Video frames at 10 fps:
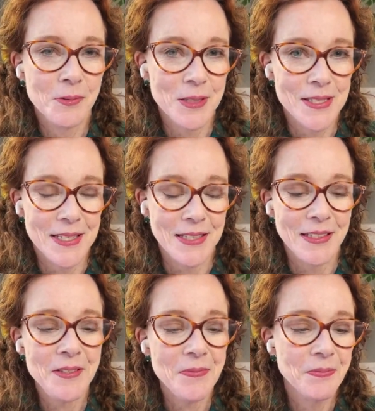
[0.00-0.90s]
We'll
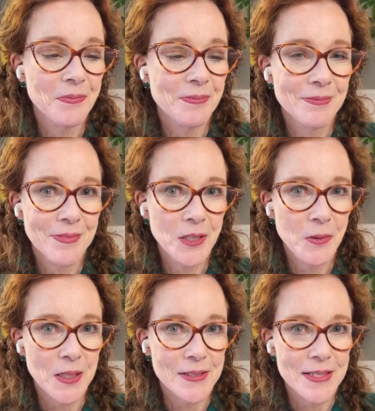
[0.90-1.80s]
see.
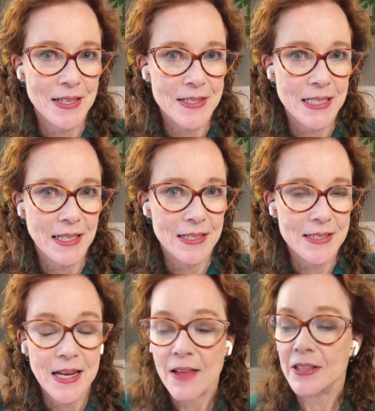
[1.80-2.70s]
Who else has a
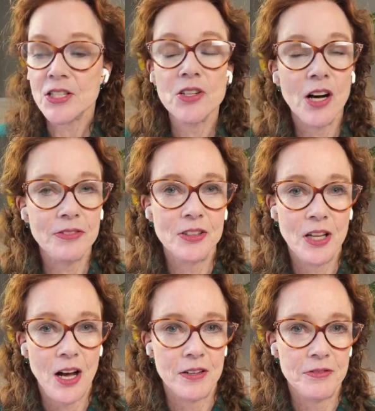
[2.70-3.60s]
guess? That's an awful
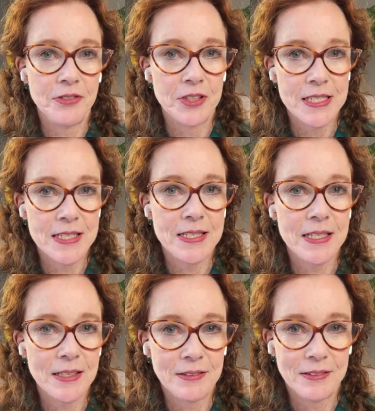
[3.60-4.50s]
lot for a
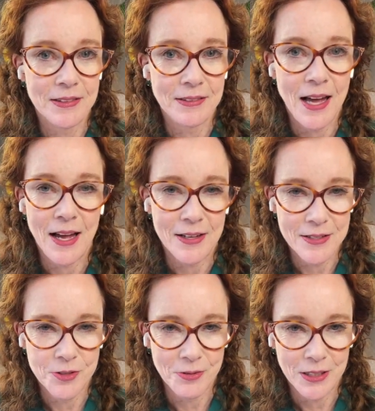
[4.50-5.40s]
single
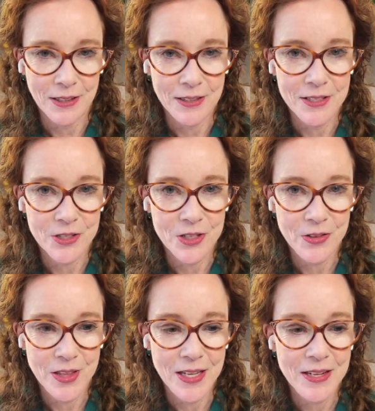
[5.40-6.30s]
glass, really, don't
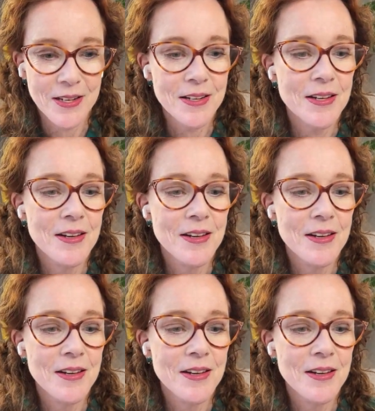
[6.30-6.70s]
you think?